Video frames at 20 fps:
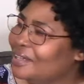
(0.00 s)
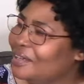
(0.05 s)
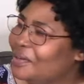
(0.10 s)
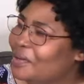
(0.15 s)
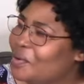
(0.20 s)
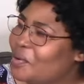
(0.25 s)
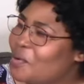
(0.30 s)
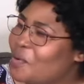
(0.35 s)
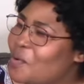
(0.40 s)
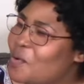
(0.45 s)

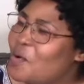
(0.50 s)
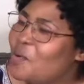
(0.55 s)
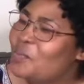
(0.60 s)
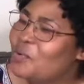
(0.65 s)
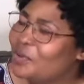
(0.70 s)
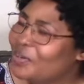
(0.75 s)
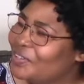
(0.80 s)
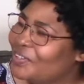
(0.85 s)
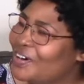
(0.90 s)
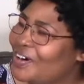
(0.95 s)

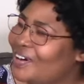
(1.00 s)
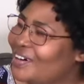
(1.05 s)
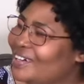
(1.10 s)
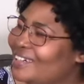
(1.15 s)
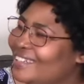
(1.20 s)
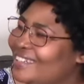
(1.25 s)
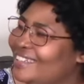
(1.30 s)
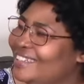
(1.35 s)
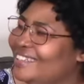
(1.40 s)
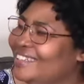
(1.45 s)

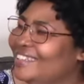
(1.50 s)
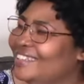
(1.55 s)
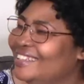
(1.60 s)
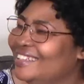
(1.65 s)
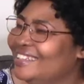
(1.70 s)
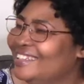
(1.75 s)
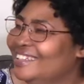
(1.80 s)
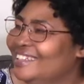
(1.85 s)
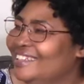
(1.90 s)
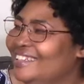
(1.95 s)

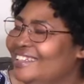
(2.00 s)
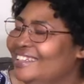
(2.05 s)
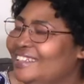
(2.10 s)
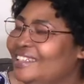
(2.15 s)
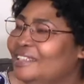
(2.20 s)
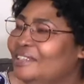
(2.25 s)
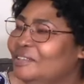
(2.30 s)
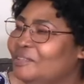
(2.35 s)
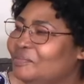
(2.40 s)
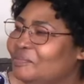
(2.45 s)

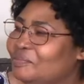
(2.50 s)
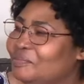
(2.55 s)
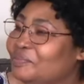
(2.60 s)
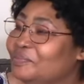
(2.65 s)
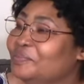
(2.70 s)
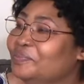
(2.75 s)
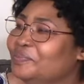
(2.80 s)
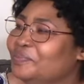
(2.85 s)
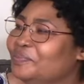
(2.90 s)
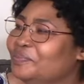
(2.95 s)

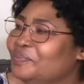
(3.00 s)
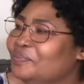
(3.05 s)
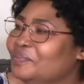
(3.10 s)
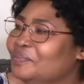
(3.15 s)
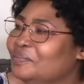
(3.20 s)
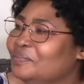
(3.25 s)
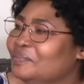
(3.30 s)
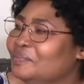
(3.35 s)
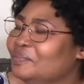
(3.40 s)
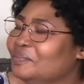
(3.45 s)

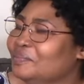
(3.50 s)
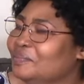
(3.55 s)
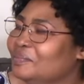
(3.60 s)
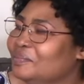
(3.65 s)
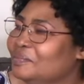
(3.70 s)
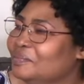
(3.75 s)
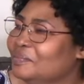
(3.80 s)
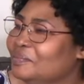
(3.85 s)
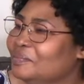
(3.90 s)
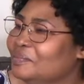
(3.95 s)

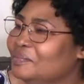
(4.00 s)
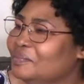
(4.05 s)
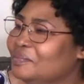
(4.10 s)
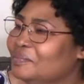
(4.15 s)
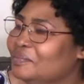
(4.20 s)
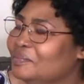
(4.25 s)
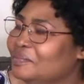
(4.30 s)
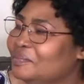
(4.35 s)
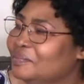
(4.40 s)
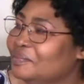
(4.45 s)

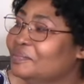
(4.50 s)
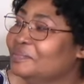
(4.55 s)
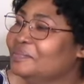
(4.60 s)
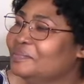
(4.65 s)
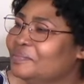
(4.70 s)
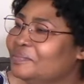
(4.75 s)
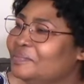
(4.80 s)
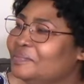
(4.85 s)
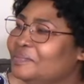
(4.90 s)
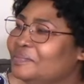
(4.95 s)

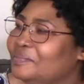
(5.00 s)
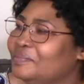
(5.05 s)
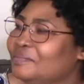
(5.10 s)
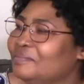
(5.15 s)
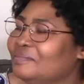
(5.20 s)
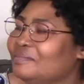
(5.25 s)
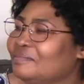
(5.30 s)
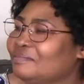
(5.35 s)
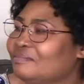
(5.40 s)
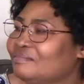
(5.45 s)

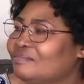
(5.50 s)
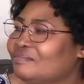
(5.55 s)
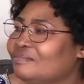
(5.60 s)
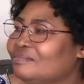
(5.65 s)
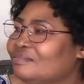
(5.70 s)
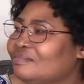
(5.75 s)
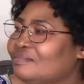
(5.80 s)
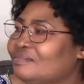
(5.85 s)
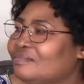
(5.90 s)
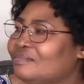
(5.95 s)

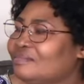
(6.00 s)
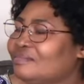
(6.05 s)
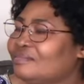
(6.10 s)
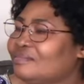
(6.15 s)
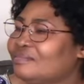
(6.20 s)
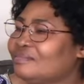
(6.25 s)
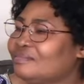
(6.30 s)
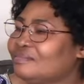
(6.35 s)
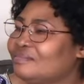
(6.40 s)
The person shown says nothing.